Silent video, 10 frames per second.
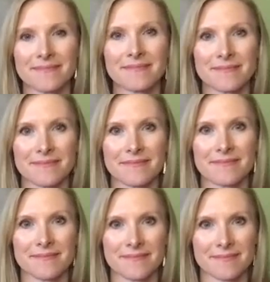
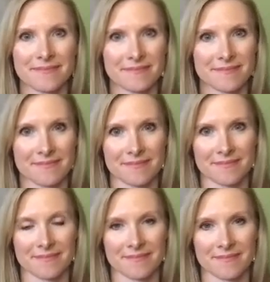
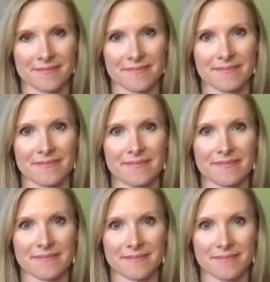
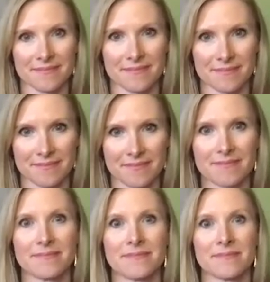[no speech]